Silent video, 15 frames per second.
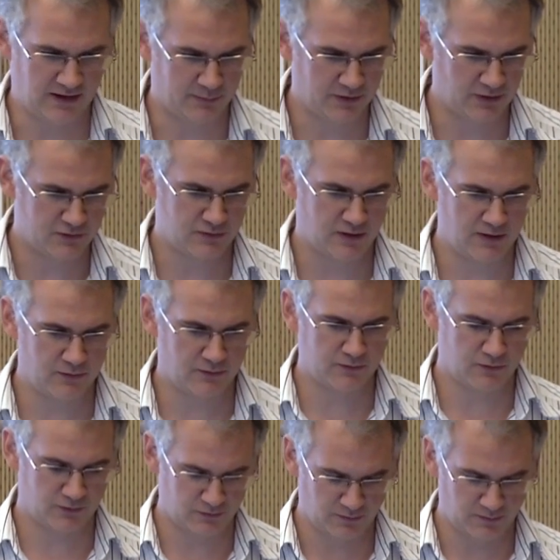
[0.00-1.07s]
I'm going to try it, of
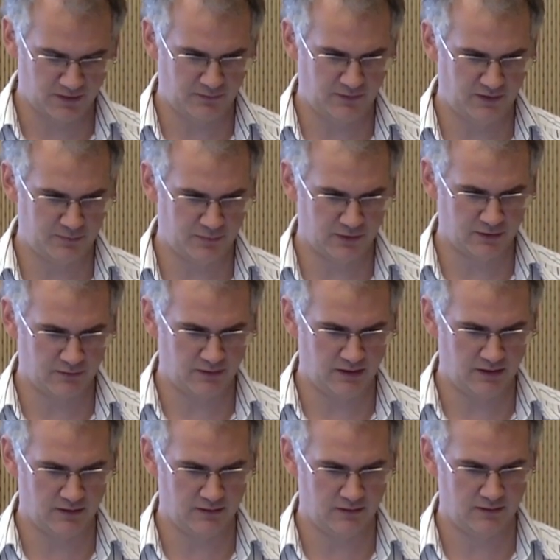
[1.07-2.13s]
course, with my Facebook over
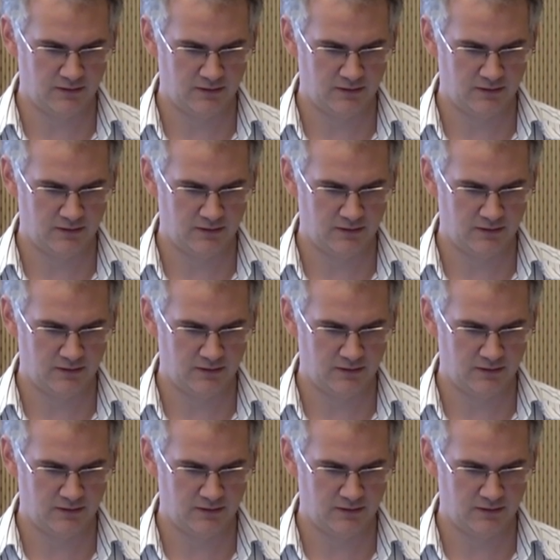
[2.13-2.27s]
here.